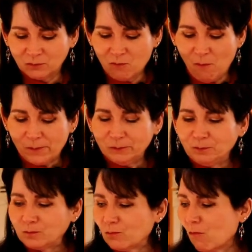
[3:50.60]

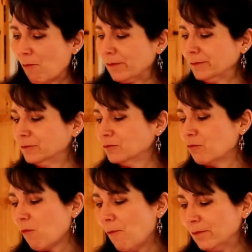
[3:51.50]

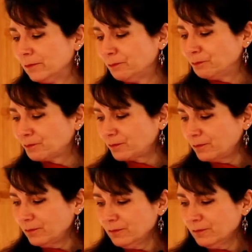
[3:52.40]
[no speech]